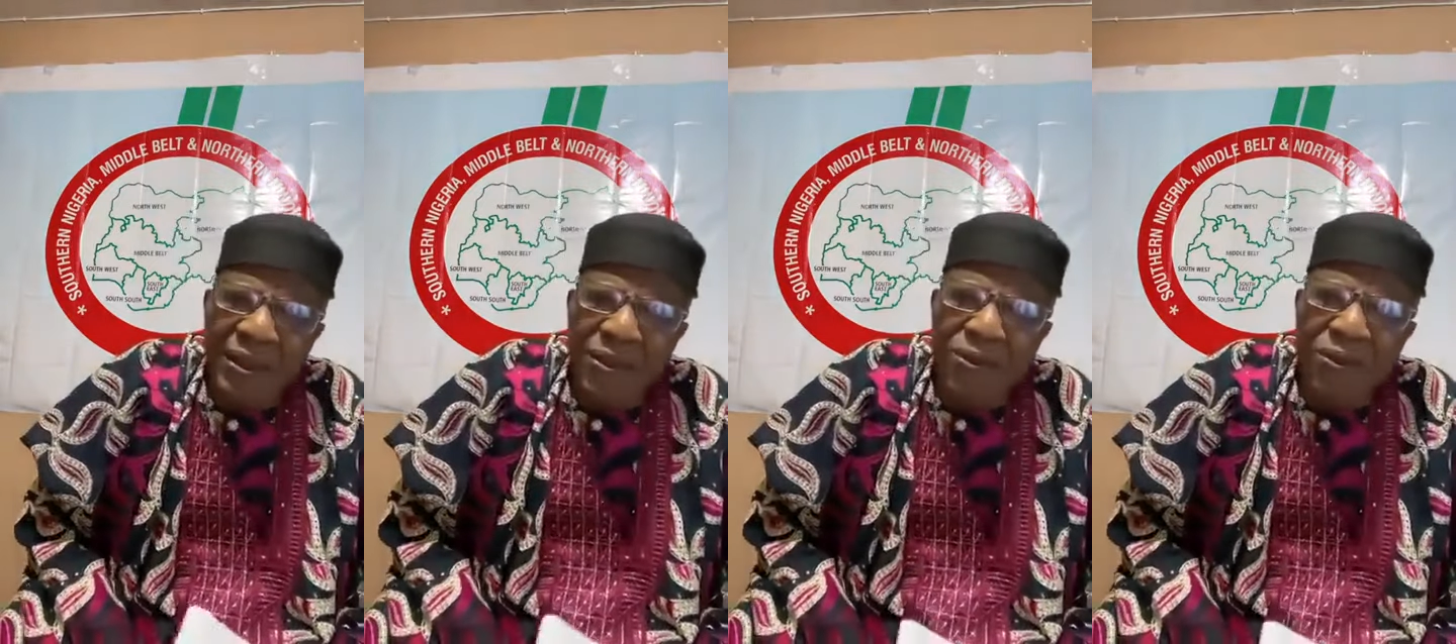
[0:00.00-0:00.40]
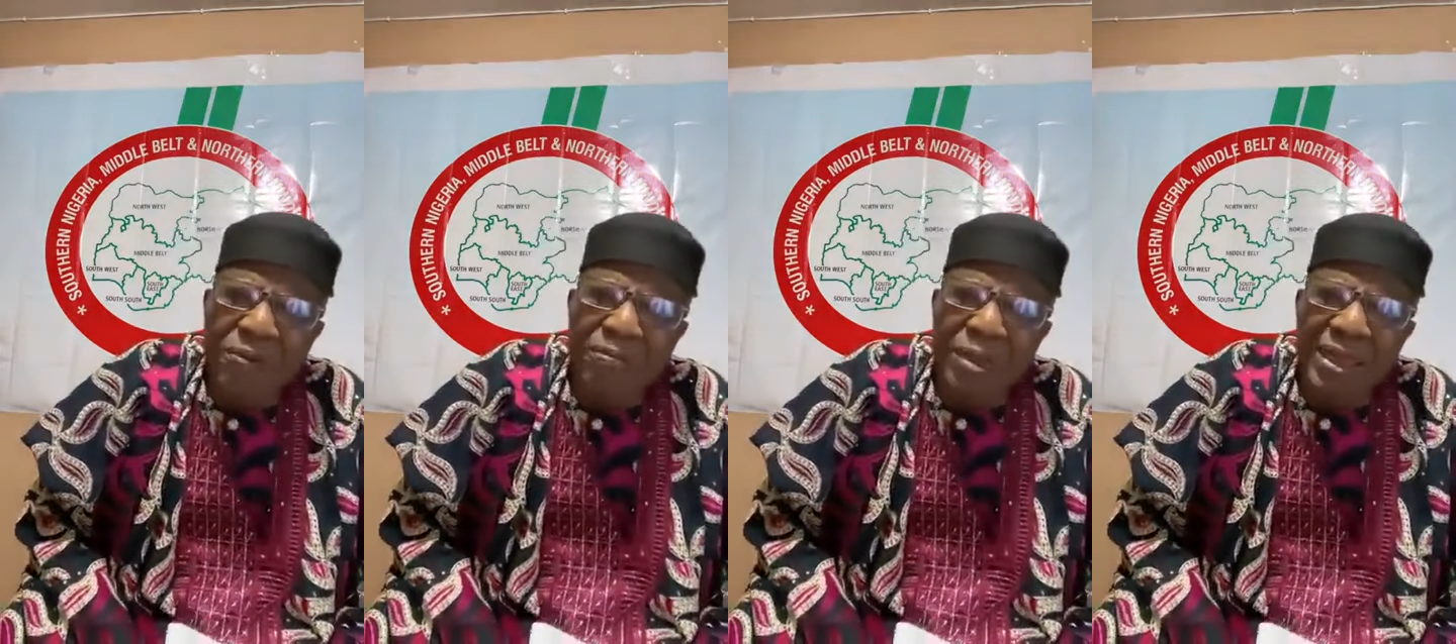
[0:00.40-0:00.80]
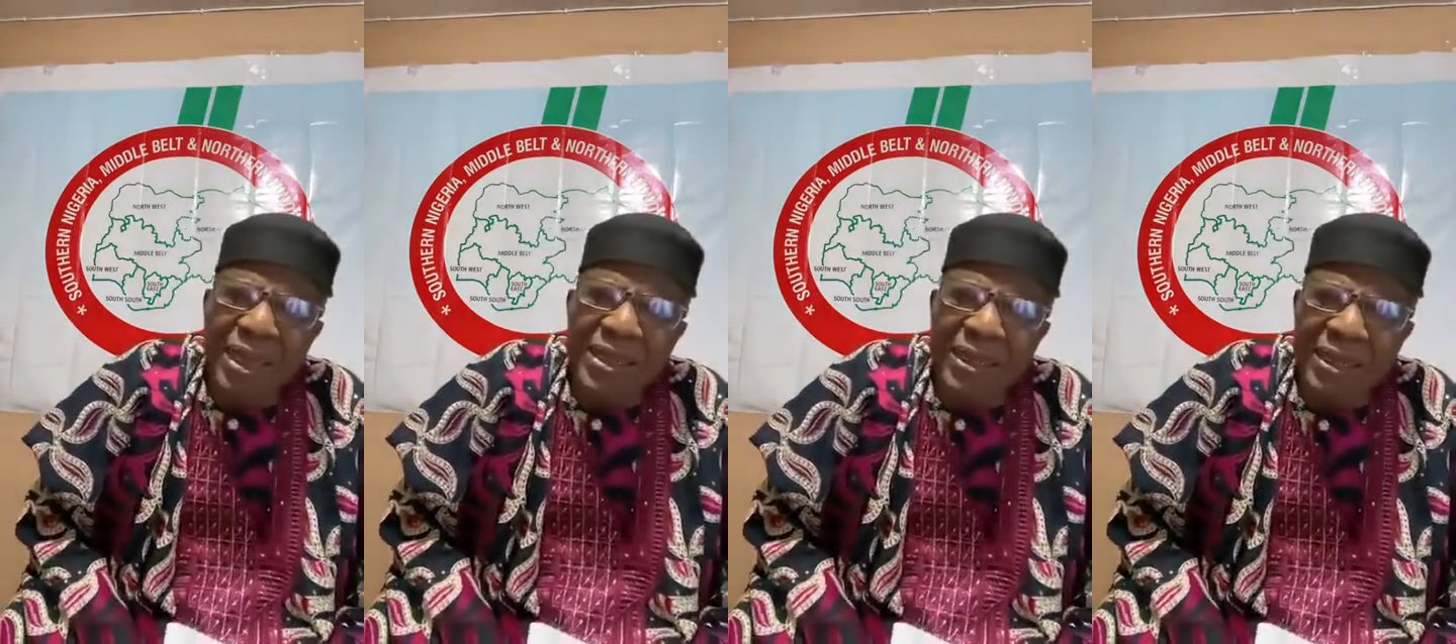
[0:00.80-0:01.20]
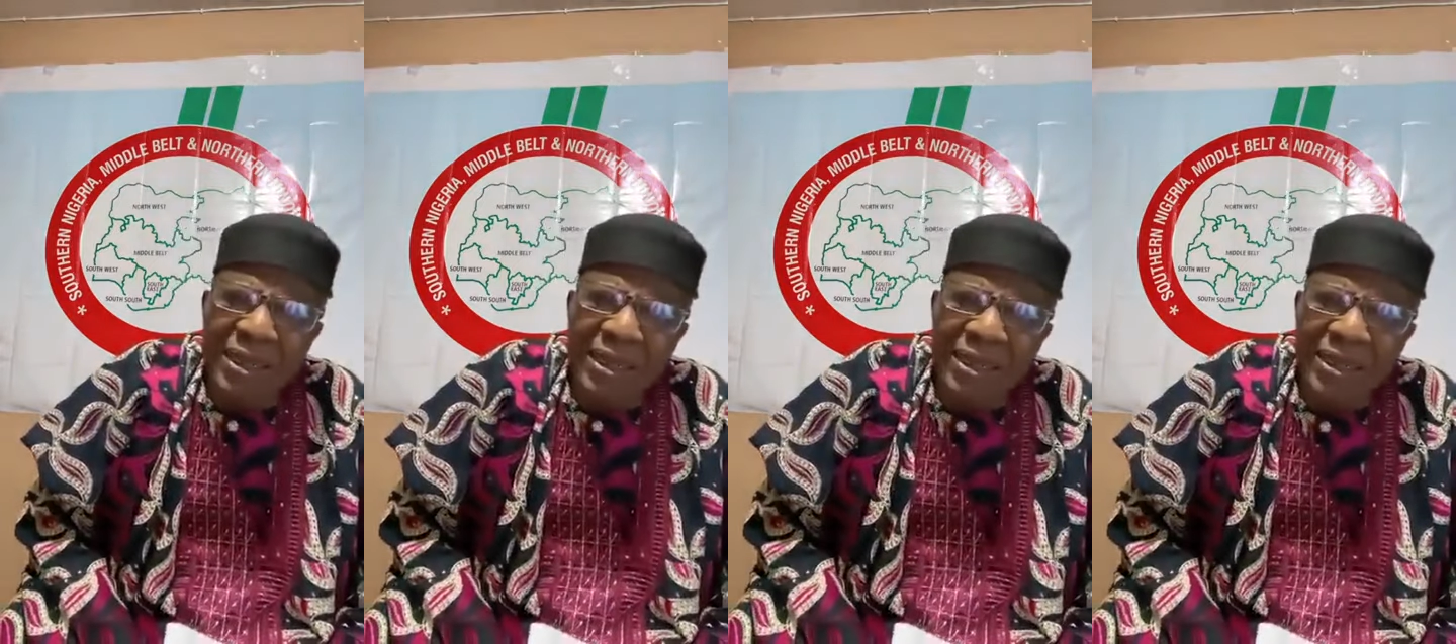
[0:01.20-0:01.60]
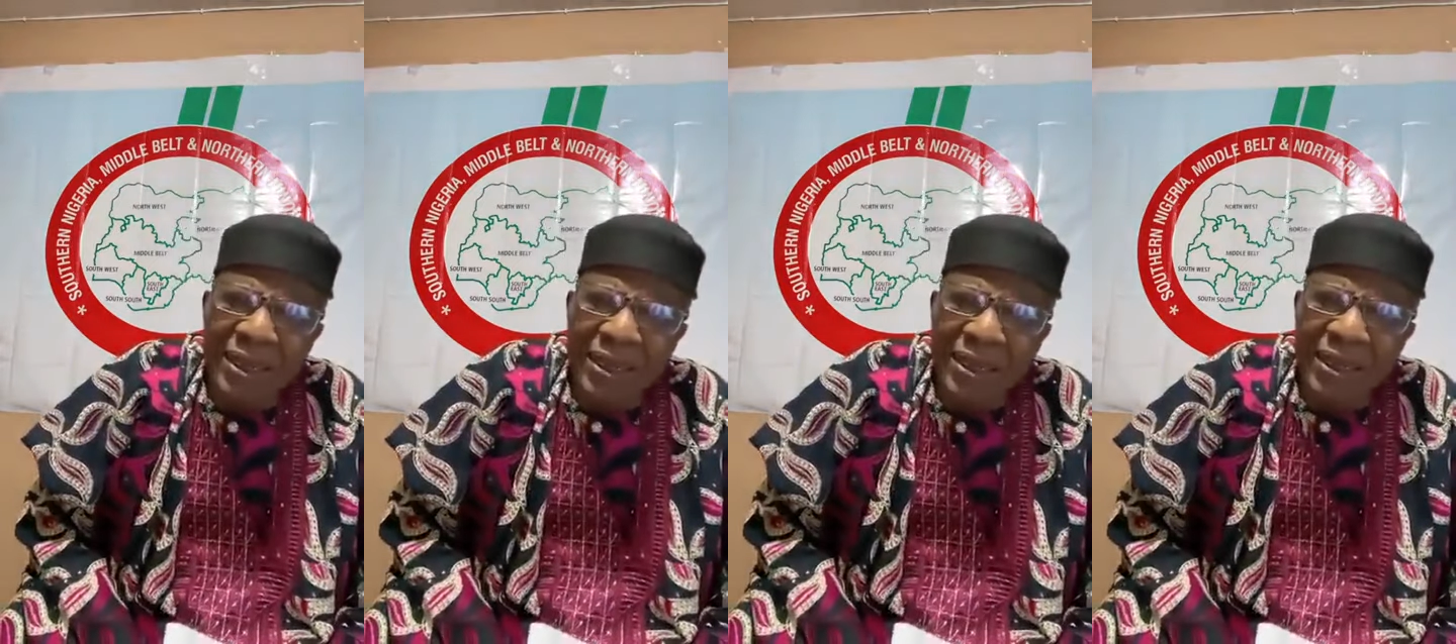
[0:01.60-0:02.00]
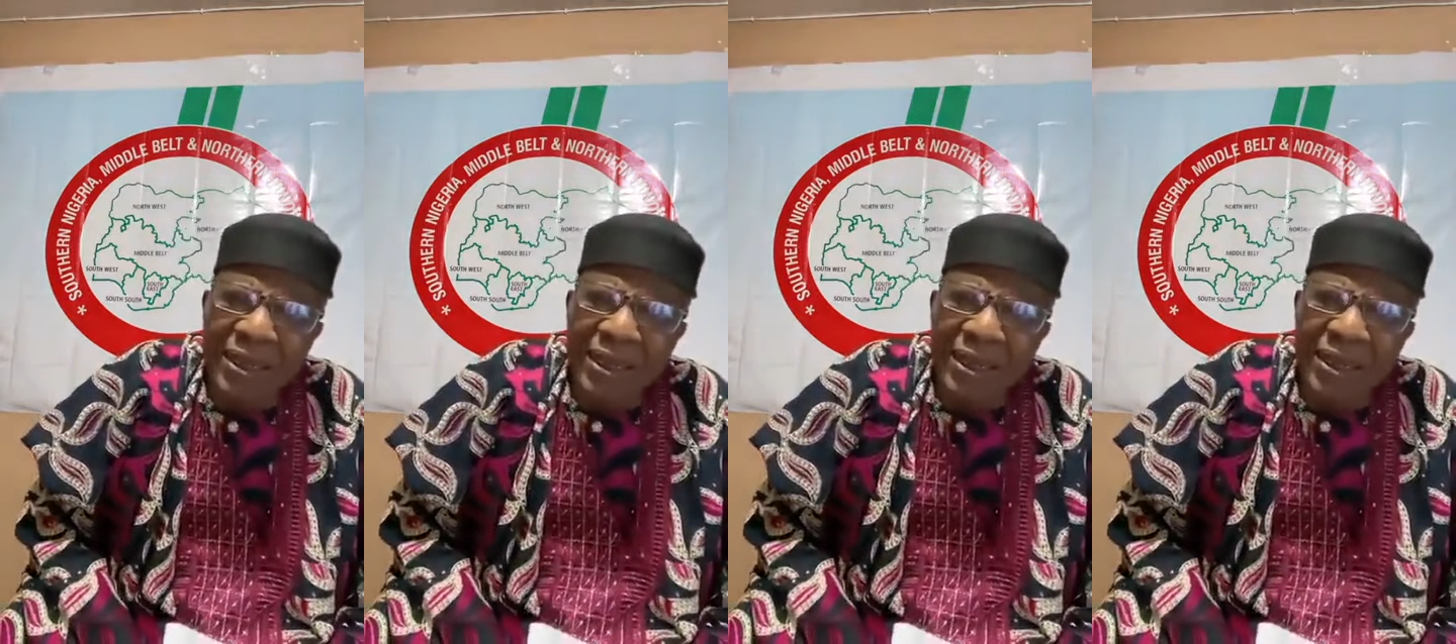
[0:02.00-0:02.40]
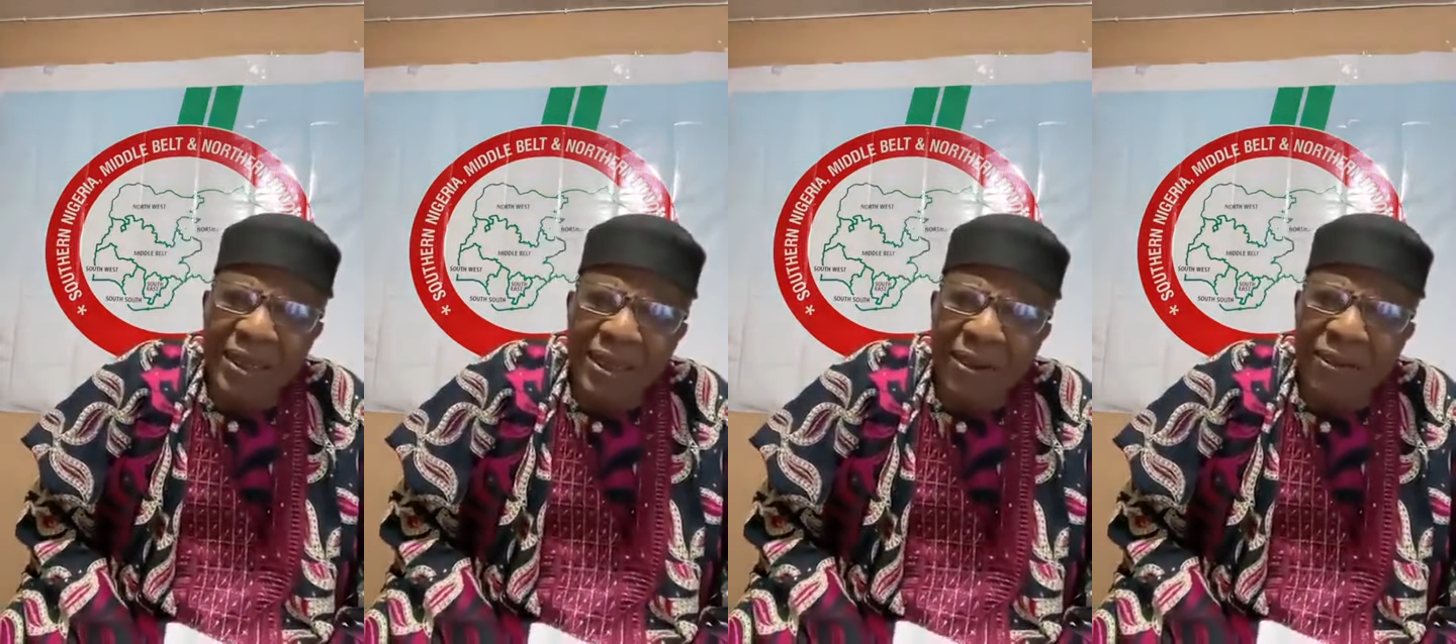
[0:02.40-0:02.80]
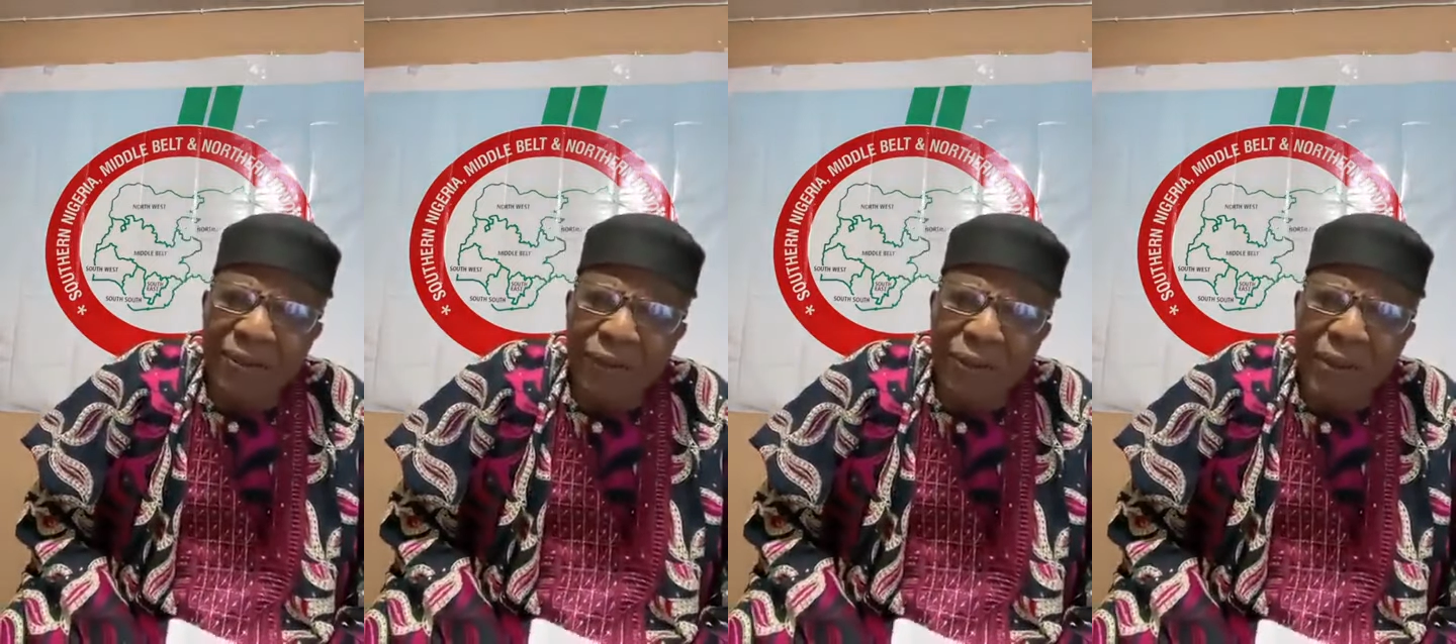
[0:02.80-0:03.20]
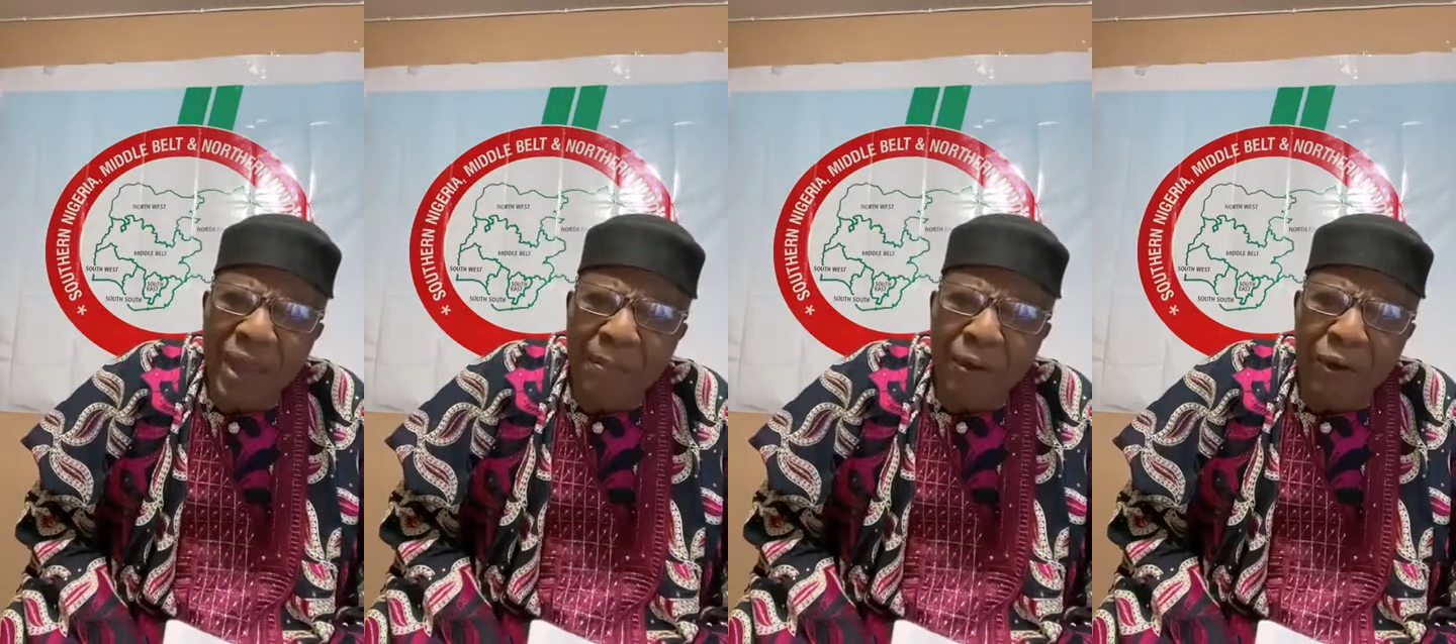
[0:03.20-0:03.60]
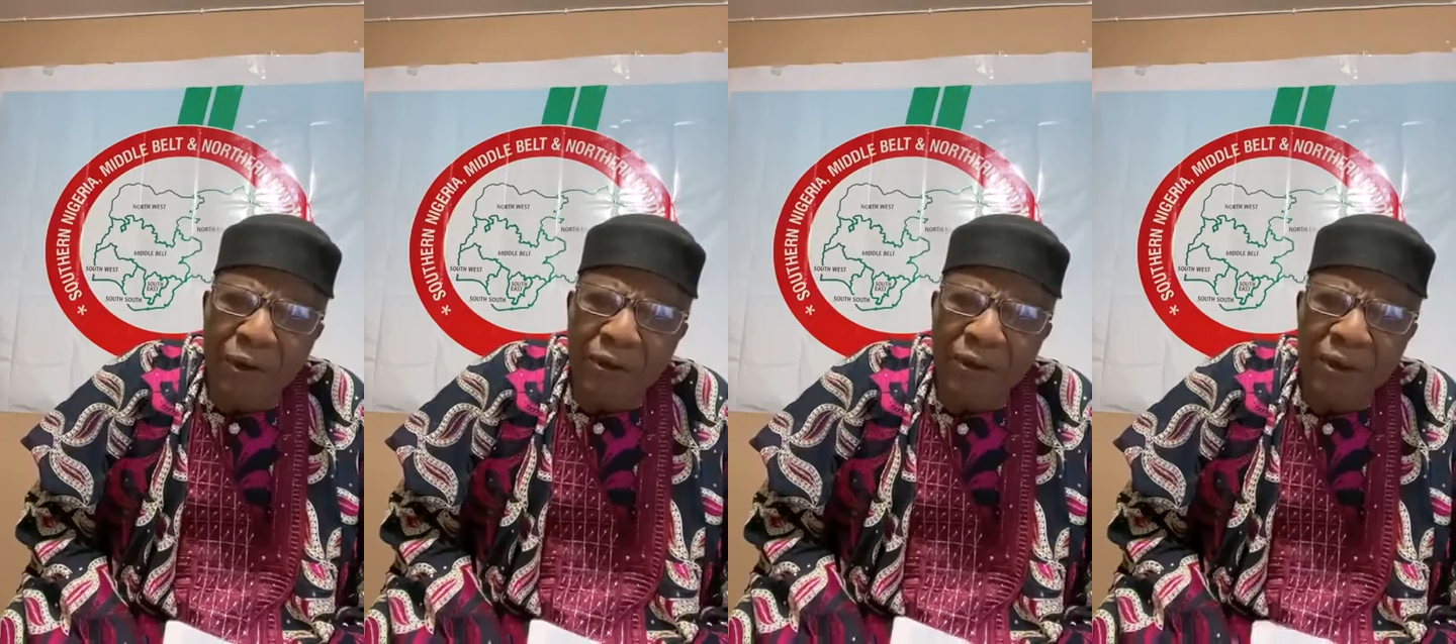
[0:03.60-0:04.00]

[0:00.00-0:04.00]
Woe betide the day all of you were born.